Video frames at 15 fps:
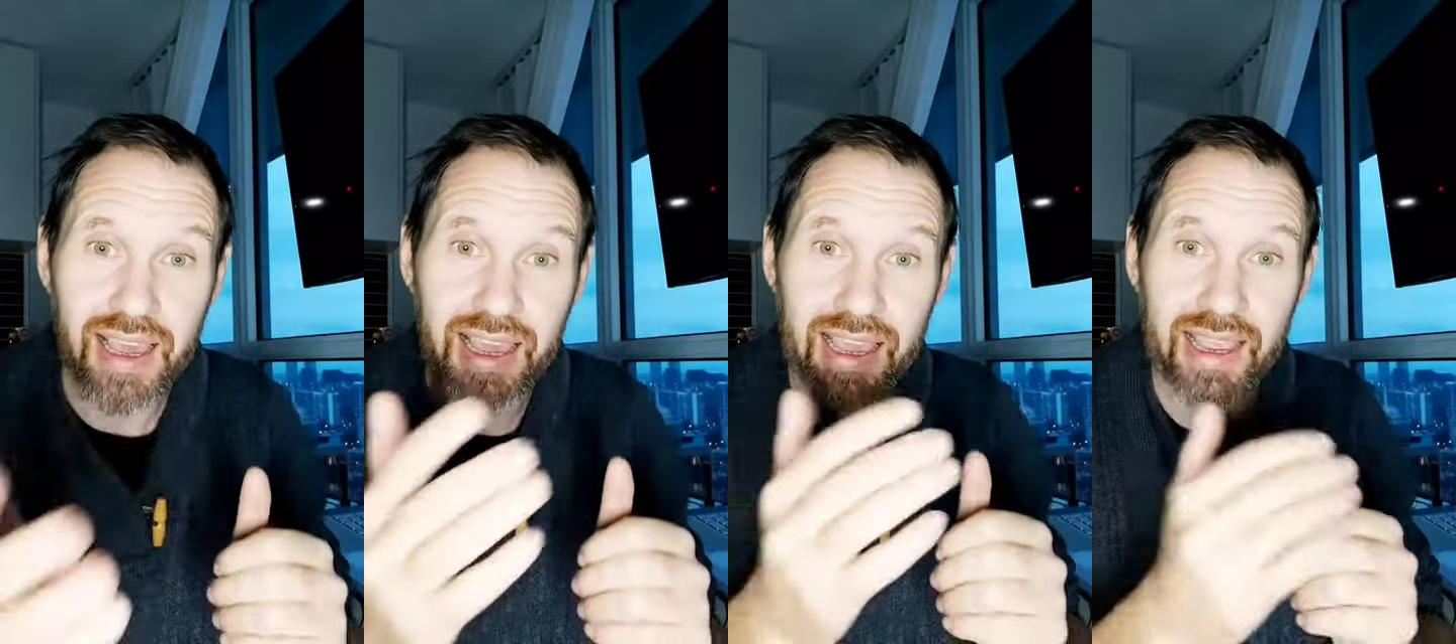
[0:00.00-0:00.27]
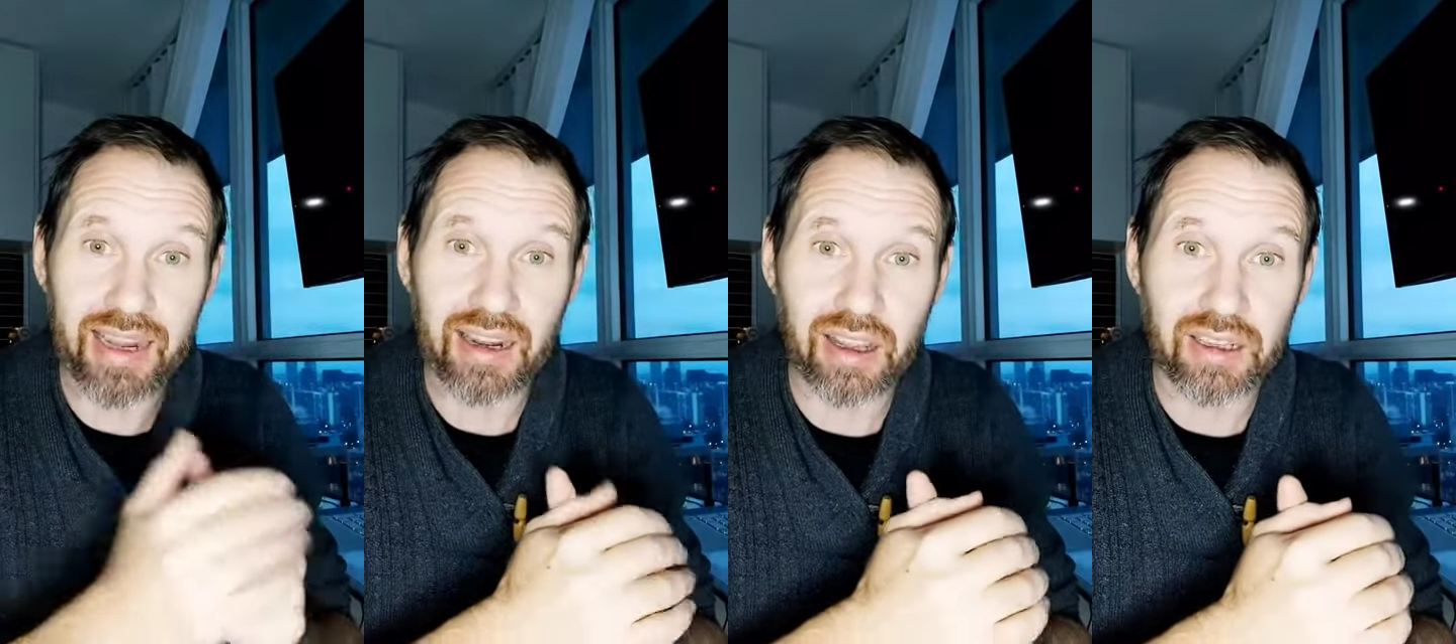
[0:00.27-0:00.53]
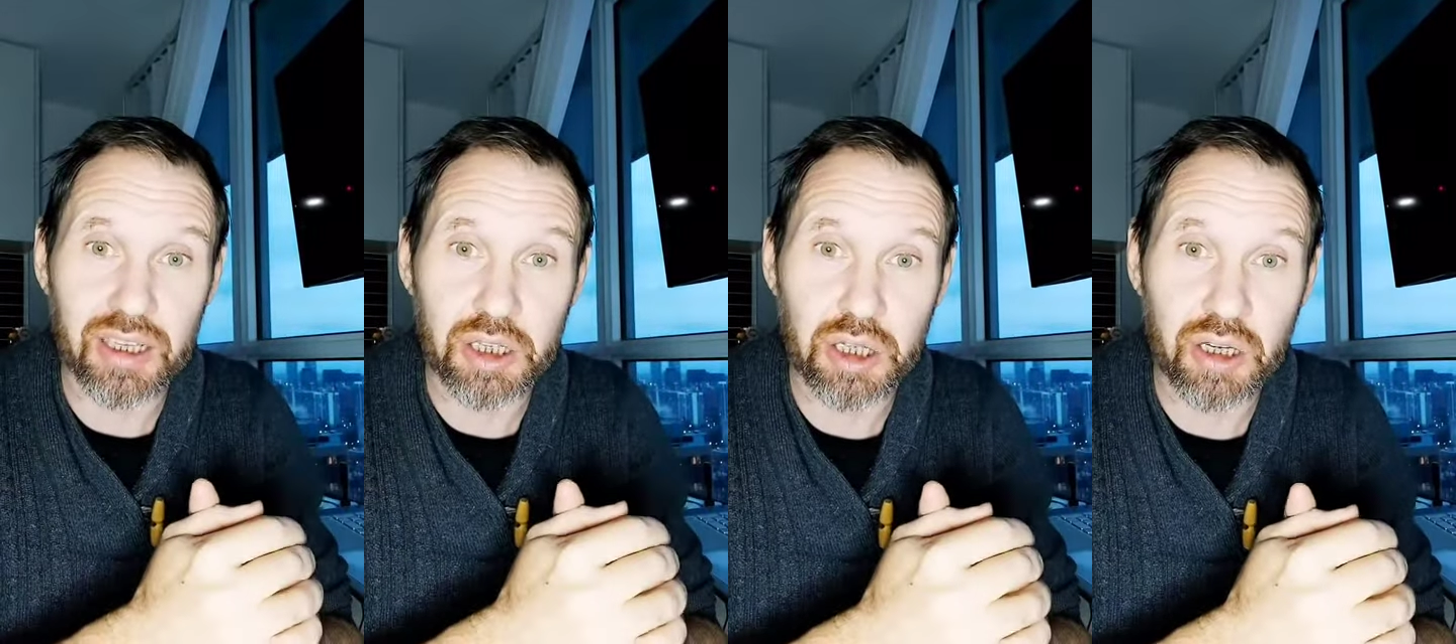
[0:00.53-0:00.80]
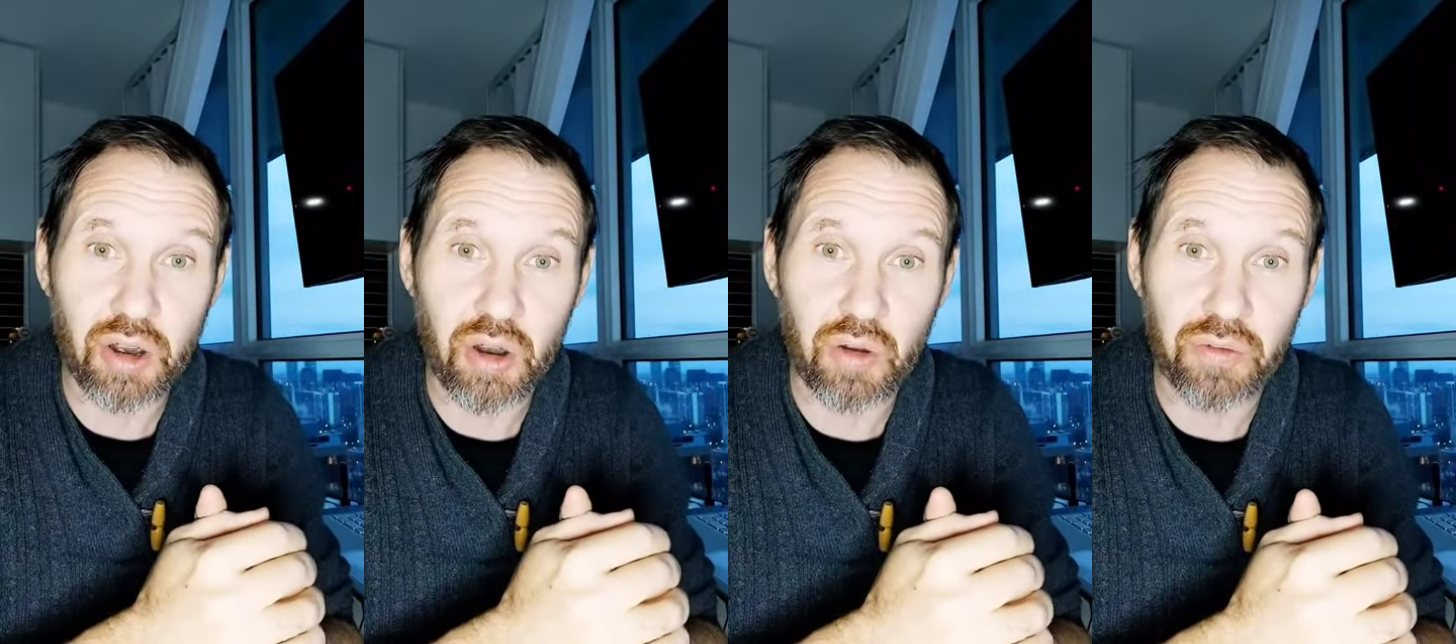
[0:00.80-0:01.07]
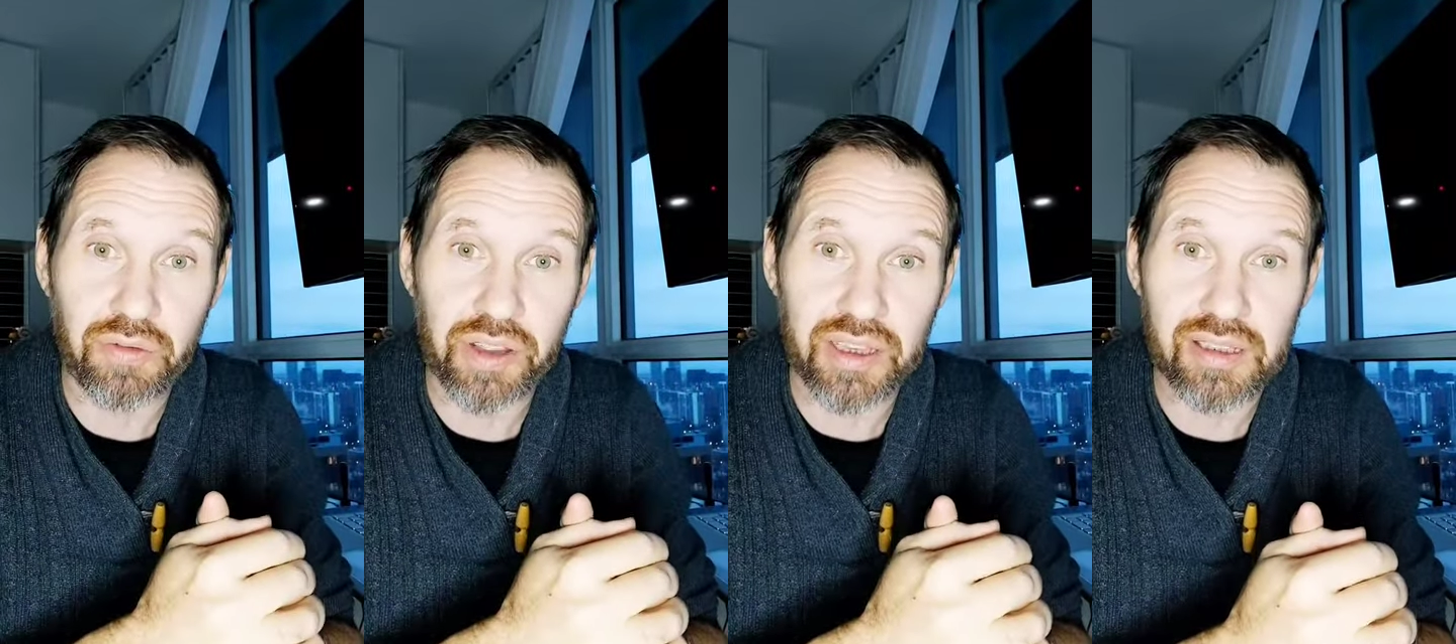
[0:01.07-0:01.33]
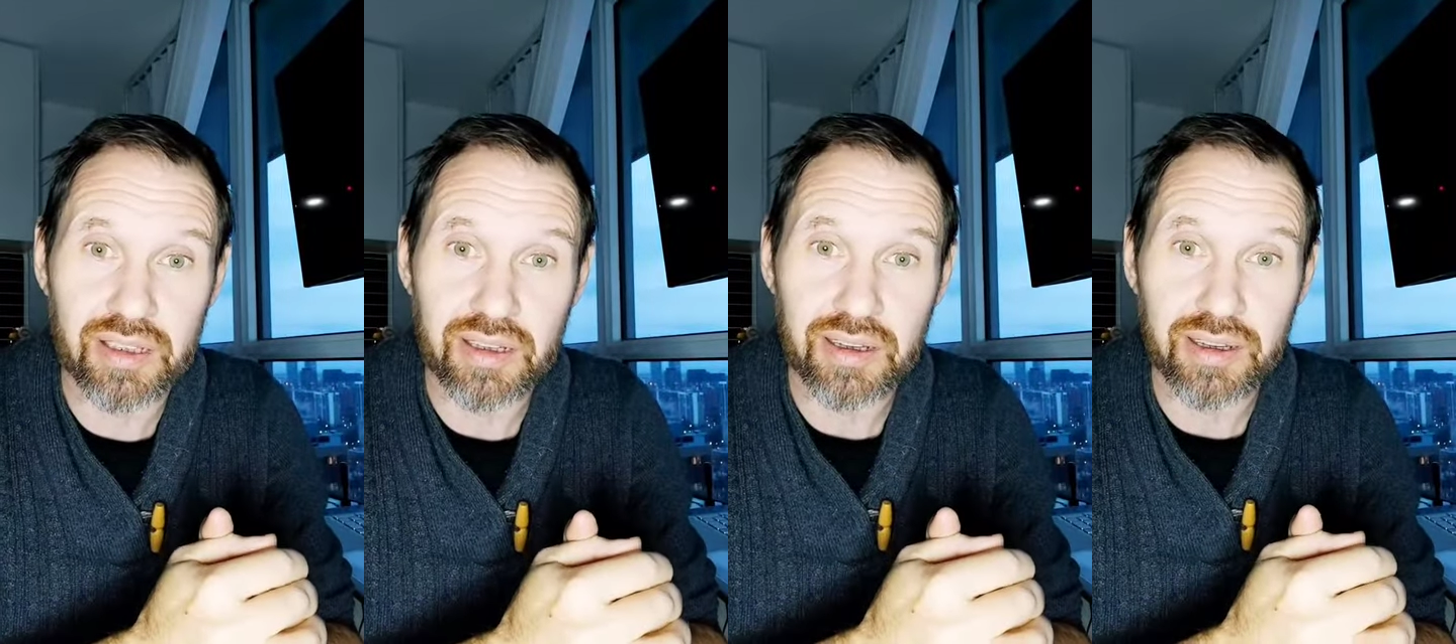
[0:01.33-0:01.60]
and I'll let you know if
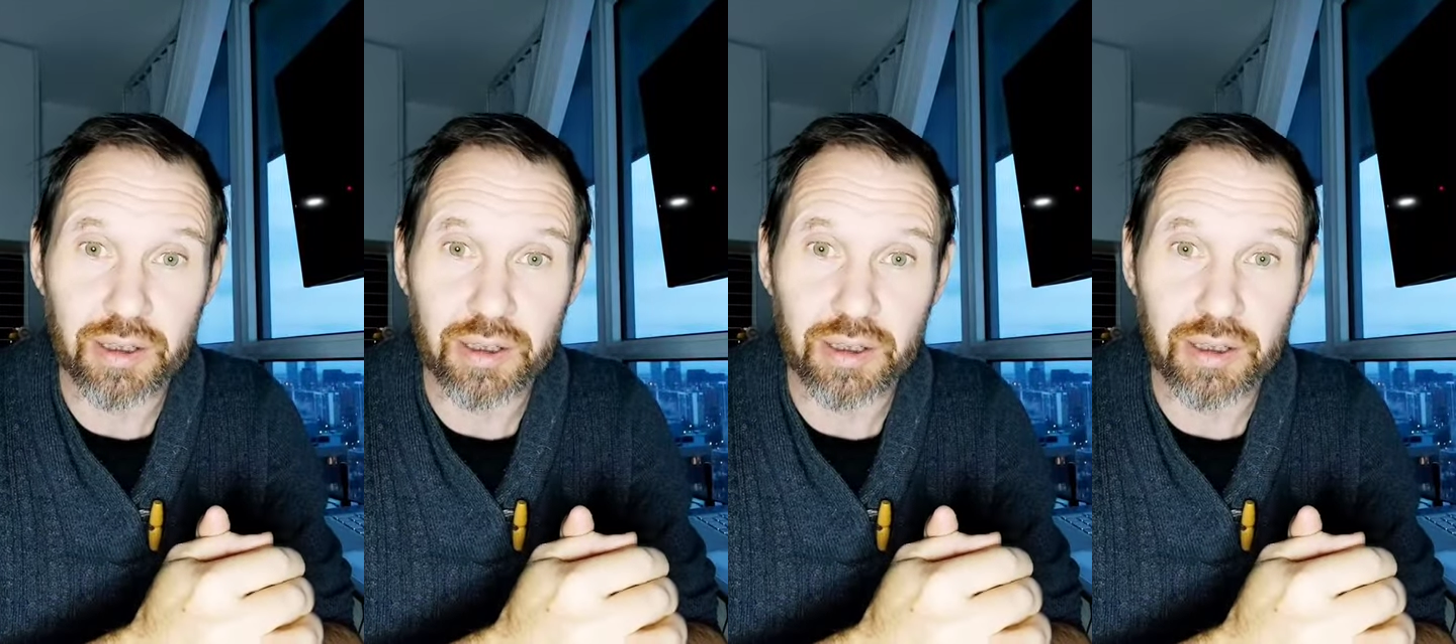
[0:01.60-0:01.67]
it's